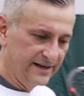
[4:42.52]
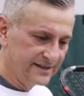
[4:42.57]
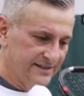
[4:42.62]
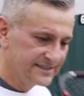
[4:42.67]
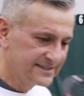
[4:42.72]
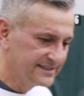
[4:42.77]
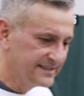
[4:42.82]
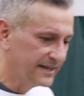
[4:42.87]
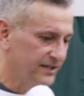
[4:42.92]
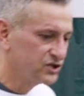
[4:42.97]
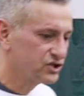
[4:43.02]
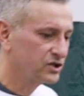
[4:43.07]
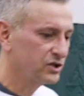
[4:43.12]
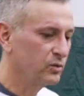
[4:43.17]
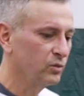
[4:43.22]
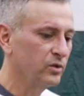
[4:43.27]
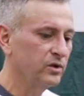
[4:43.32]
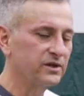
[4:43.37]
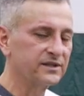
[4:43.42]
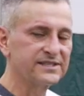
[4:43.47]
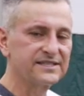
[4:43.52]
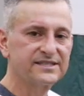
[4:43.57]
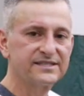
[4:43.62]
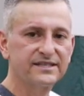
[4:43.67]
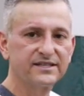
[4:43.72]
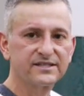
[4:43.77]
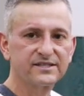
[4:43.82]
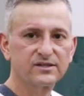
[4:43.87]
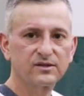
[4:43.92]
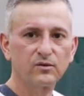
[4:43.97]
extension will
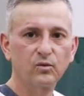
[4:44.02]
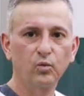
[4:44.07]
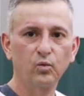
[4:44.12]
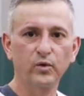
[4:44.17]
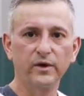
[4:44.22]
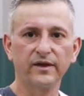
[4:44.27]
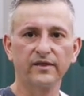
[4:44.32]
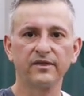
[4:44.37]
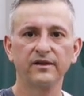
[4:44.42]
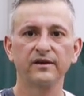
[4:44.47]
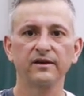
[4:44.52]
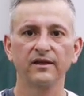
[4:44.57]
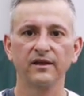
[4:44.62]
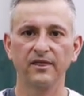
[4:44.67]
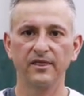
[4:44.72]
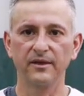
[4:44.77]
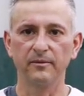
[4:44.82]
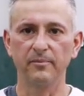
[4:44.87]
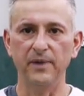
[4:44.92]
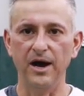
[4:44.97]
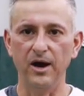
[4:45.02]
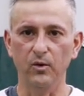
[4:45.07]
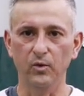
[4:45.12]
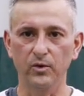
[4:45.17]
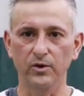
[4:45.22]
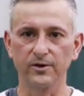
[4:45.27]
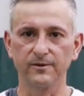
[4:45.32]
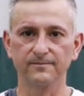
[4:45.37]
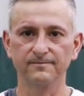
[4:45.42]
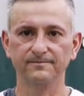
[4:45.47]
assist with the
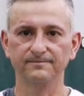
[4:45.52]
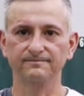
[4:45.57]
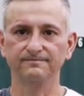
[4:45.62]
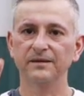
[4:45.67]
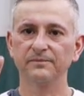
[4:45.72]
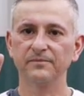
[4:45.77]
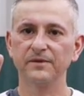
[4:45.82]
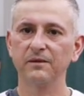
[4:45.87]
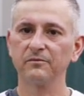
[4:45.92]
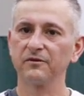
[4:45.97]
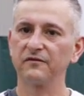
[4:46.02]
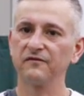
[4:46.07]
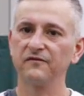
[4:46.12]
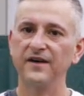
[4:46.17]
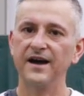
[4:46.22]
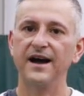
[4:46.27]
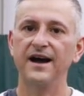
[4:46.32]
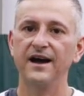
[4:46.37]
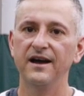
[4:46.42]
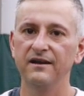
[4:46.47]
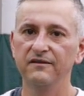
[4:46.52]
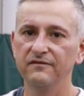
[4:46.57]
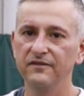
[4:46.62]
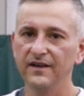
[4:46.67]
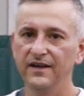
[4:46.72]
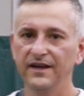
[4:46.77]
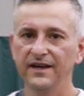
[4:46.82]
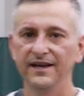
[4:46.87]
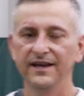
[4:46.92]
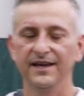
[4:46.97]
power. Tip number 5,
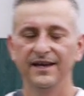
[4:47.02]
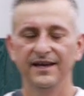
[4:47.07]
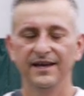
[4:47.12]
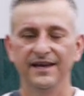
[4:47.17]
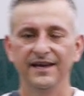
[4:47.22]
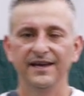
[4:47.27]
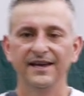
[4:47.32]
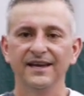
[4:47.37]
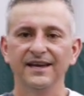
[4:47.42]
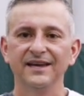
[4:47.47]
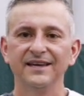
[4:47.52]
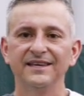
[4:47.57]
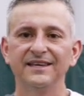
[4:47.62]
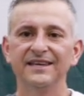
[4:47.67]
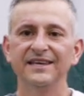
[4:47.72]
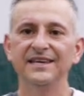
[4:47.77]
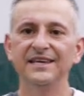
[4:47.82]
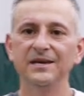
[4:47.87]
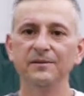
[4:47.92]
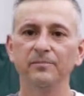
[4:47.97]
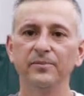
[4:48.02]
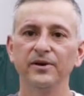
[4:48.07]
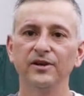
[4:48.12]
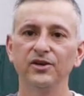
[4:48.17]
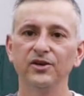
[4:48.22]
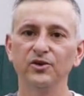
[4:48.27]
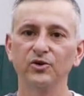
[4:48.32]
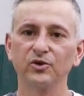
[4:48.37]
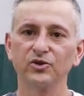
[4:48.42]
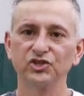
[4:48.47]
keep
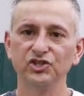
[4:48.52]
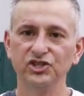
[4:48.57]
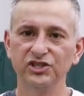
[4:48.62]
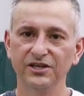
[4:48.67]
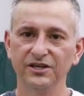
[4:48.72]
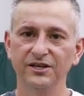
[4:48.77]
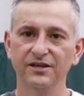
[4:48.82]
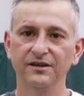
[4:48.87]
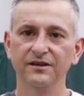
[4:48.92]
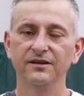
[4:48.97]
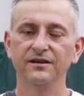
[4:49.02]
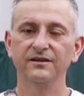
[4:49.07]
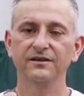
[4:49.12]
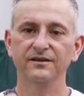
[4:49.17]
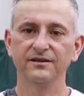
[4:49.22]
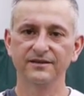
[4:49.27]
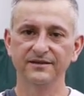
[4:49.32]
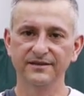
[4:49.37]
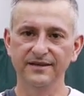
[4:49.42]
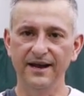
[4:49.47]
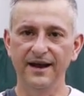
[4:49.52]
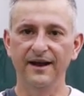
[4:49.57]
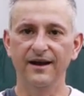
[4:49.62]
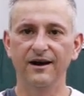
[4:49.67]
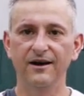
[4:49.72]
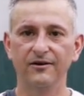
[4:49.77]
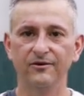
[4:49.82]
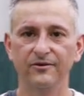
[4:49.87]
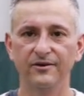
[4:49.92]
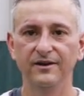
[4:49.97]
your chin
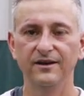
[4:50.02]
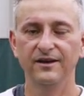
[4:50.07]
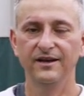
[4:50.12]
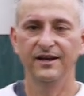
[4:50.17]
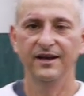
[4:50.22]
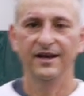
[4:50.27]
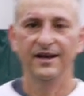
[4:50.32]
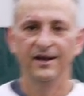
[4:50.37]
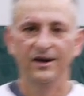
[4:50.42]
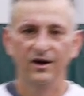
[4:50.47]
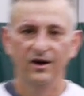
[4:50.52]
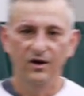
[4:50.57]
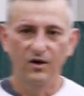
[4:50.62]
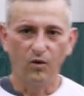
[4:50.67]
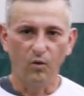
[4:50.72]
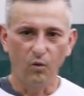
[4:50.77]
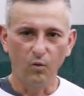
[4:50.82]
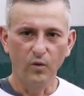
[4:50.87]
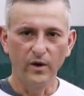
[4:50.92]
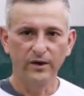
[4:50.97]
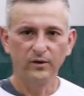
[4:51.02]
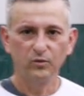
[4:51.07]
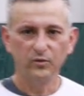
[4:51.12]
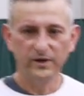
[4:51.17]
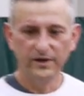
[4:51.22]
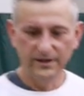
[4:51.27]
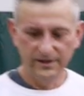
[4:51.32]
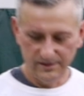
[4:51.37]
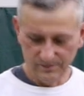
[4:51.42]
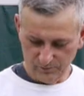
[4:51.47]
down. When
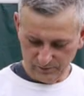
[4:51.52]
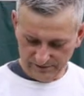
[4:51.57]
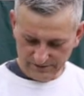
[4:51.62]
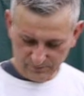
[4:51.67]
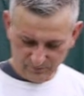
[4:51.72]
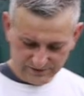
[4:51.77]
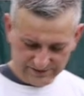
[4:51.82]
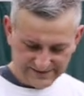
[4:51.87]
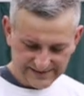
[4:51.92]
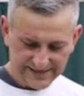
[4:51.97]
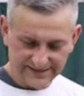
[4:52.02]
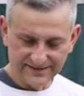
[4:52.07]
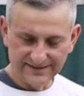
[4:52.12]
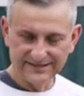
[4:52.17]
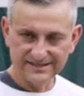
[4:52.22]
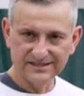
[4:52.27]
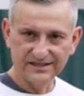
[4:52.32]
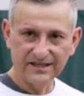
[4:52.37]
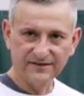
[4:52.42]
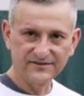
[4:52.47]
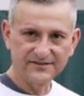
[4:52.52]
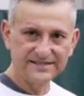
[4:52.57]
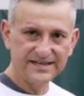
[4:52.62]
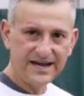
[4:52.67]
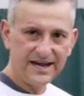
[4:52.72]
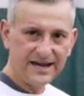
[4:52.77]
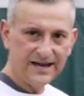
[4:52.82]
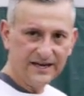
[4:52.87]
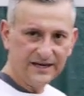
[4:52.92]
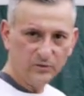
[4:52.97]
we set this left
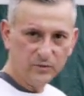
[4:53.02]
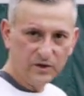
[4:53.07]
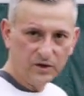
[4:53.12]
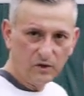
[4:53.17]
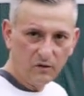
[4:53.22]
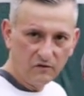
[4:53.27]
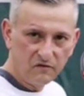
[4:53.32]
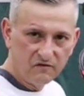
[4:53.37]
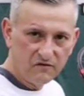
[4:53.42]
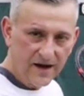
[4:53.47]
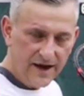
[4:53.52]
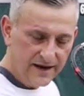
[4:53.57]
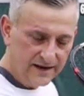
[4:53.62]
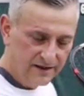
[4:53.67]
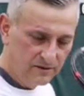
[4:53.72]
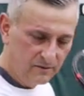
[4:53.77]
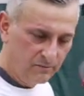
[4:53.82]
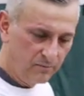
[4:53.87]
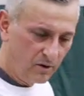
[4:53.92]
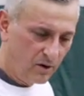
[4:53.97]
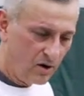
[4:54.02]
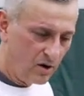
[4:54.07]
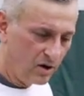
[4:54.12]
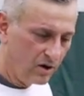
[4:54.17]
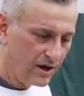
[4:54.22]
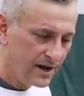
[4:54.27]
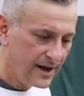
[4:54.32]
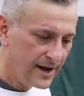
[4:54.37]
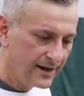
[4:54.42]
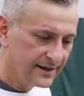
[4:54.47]
side, we go find the
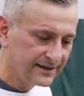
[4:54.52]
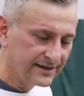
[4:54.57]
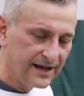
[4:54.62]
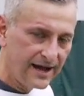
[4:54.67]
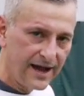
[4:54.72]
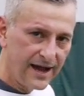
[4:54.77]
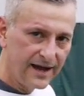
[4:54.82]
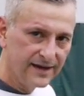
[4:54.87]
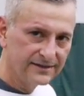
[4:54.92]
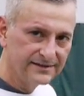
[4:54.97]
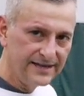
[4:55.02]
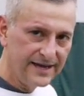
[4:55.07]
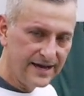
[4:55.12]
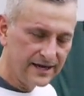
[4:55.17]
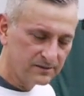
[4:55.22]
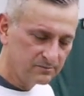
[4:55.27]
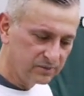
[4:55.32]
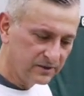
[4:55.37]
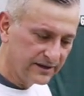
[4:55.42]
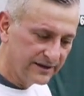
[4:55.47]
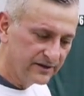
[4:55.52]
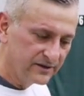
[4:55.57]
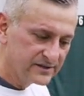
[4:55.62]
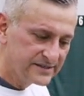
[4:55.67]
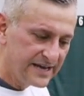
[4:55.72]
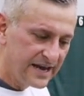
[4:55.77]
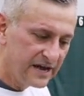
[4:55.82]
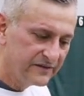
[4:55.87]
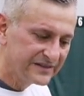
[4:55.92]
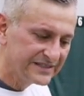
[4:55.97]
ball on contact.
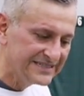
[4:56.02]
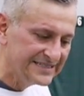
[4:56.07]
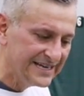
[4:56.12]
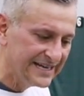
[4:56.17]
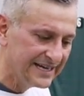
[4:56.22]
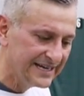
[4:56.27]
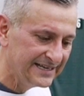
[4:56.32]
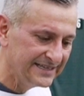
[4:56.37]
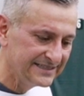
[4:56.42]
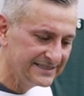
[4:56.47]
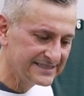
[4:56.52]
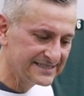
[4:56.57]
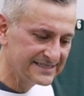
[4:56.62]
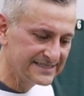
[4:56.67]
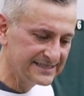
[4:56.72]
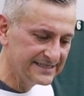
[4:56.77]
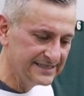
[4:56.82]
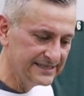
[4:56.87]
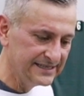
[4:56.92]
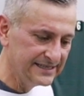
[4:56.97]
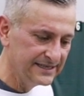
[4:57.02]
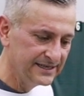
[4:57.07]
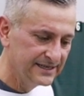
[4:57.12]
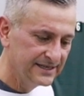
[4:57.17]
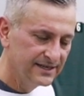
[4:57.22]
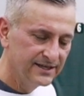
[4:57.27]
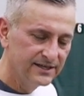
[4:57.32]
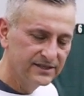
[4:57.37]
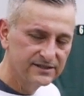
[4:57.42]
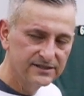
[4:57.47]
Players have a tendency
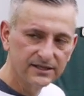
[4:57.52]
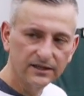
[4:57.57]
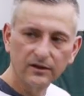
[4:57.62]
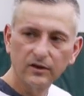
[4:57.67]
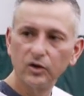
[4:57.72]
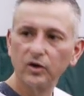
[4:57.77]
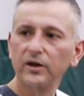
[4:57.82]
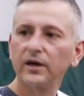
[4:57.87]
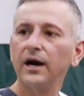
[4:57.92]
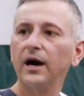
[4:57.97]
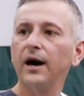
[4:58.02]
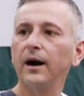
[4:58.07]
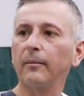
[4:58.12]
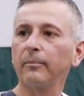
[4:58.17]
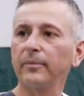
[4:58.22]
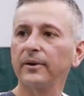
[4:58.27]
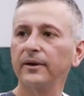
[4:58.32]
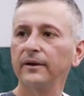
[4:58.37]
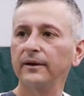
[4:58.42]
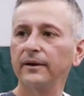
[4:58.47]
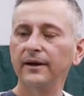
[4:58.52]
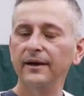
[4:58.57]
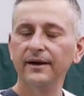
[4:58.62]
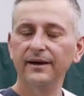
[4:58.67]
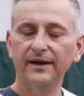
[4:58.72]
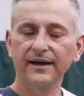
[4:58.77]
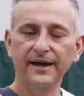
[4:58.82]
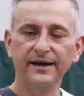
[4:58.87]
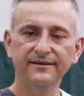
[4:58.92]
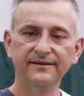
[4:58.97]
to look up
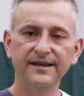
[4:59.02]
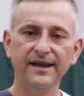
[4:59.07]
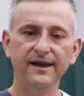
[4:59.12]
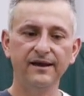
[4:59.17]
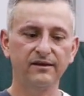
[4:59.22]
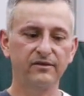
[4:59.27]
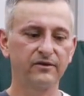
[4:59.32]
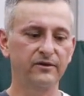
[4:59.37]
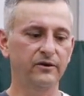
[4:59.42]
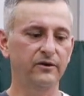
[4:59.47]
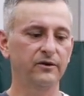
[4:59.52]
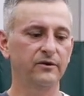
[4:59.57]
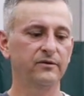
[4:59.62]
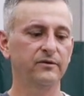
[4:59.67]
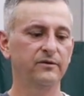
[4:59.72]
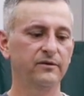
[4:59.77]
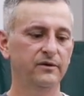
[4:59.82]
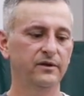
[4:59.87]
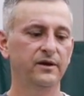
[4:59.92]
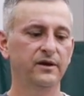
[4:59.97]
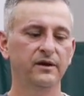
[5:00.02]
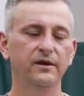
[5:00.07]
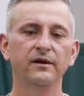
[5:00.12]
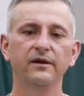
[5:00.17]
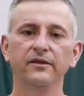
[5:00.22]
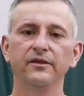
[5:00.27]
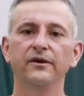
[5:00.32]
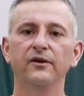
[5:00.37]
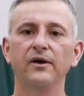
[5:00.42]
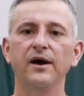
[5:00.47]
and take their
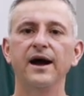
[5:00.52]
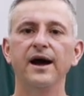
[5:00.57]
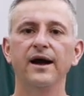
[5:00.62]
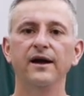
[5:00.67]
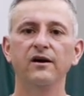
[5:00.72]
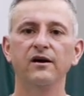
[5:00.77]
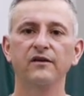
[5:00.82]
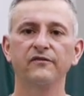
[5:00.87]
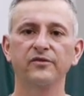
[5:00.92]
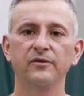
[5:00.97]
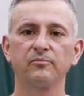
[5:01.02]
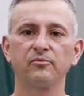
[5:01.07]
their eye off the